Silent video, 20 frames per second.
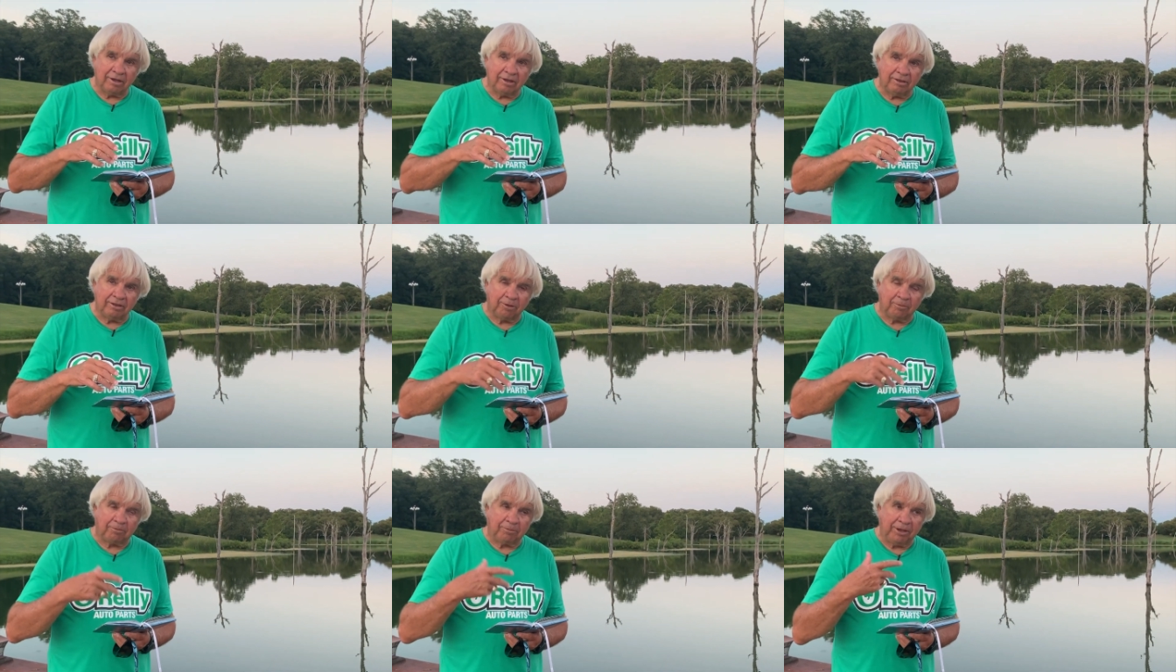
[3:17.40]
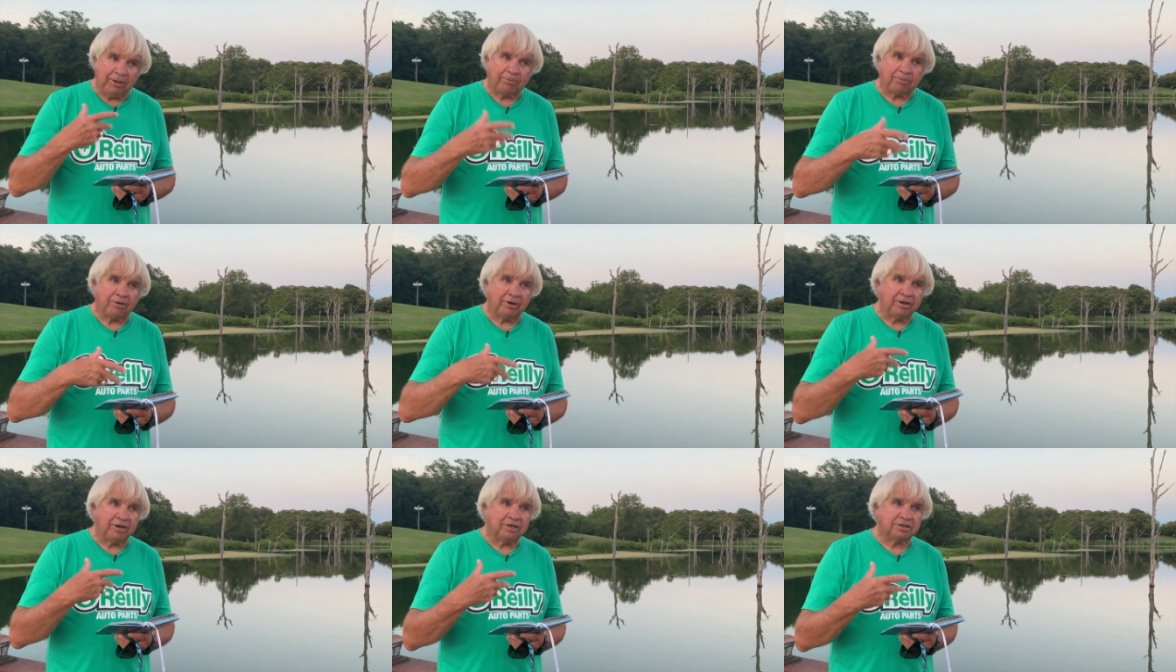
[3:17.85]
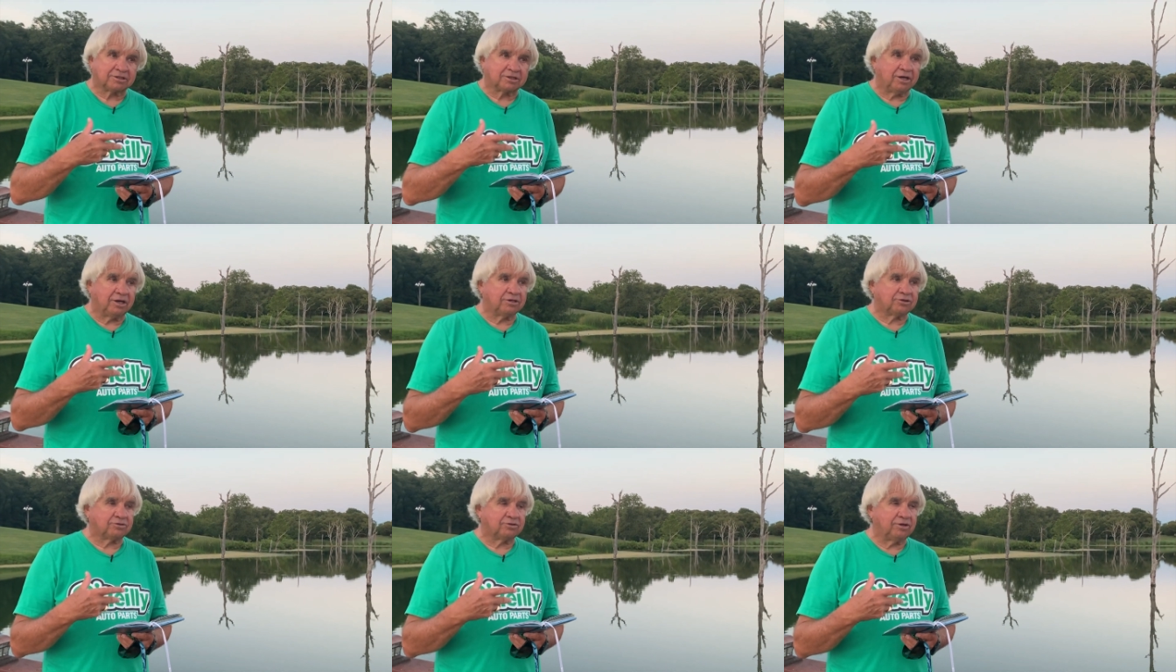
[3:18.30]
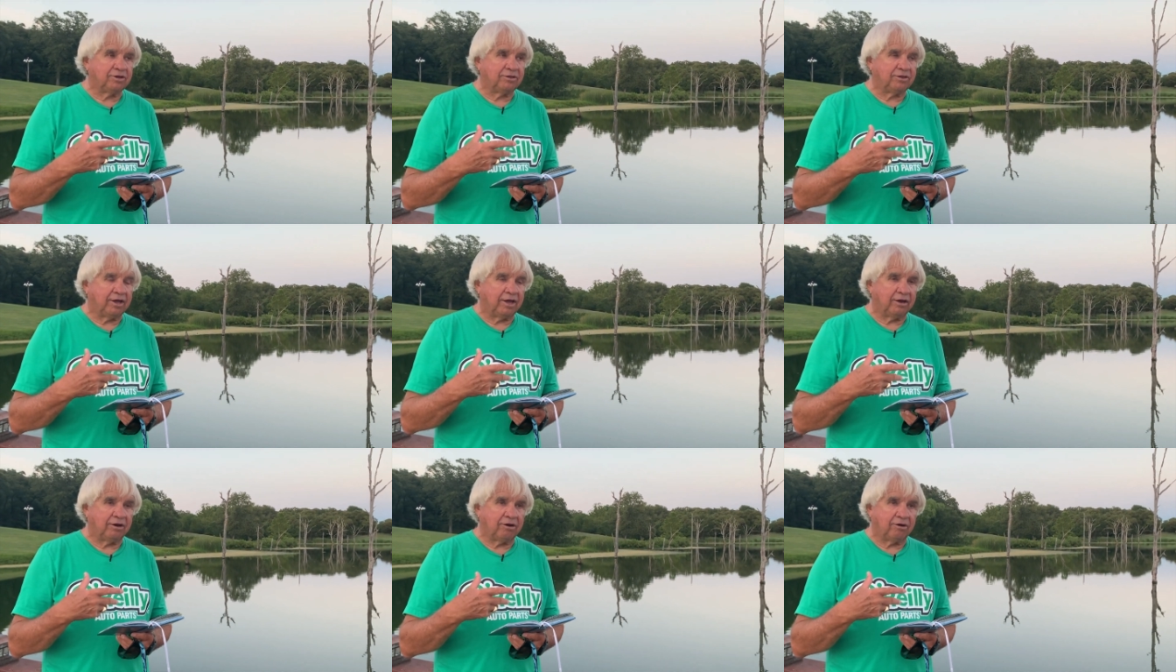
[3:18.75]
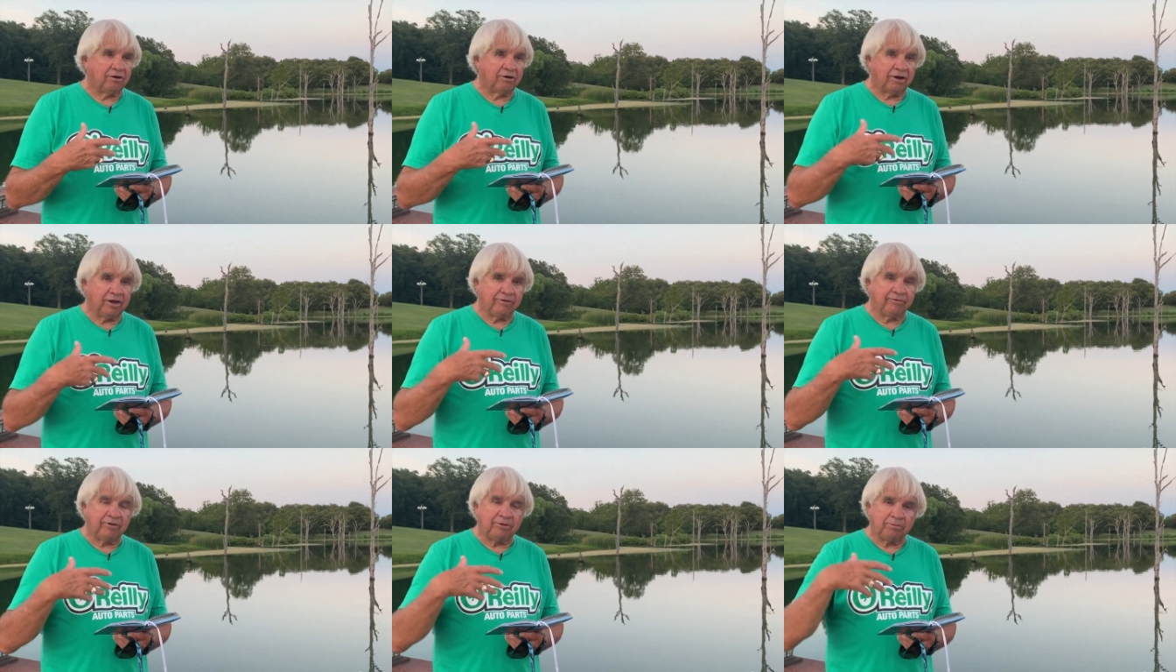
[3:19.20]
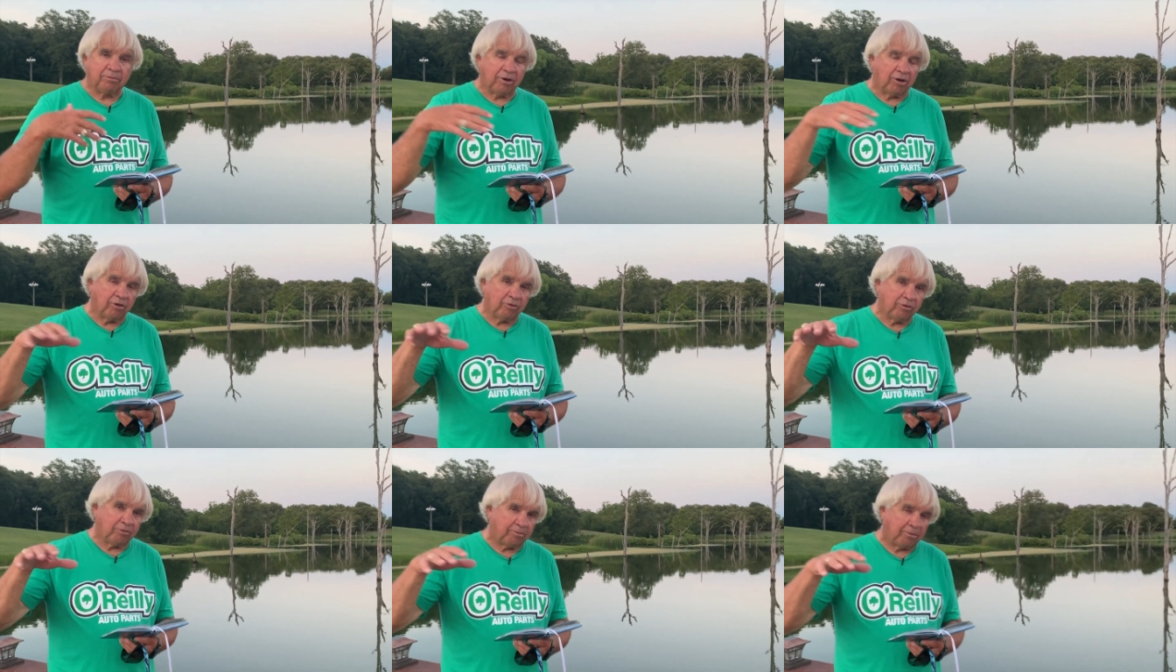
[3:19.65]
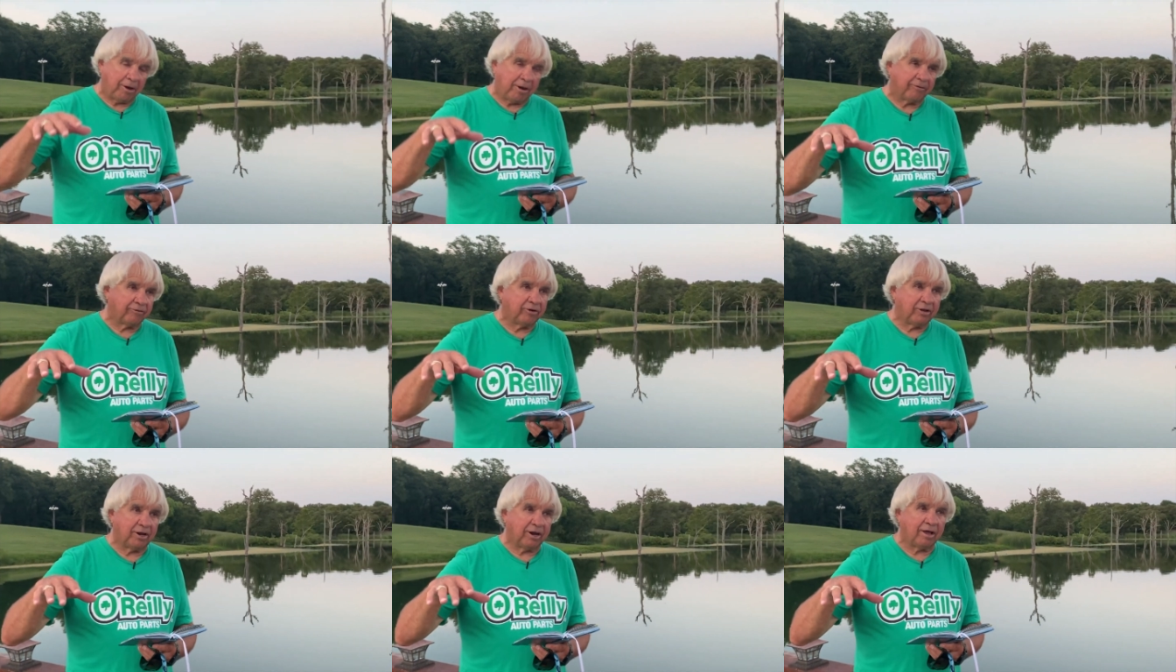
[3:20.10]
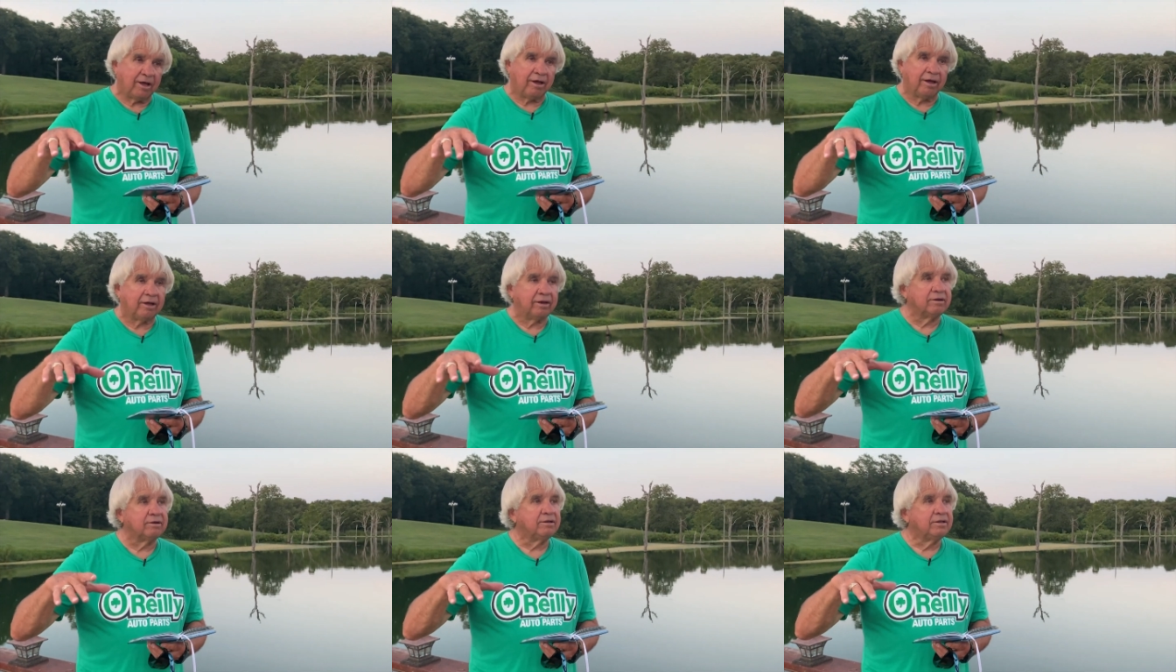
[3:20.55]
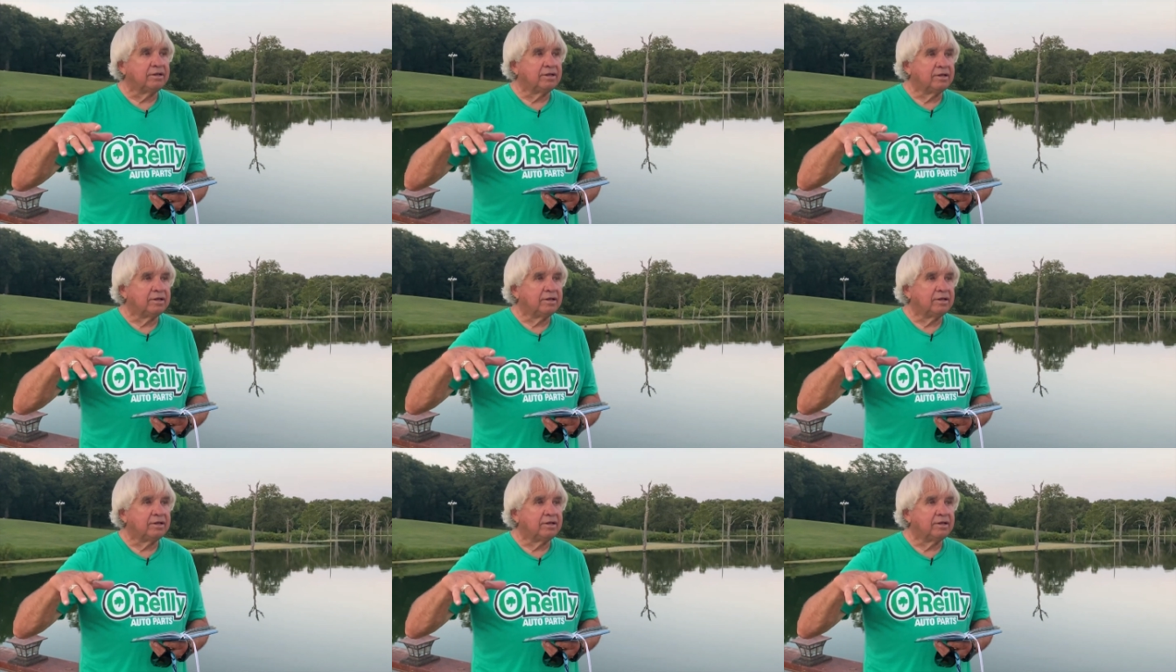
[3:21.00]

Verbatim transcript: the people in this country that are living below the poverty line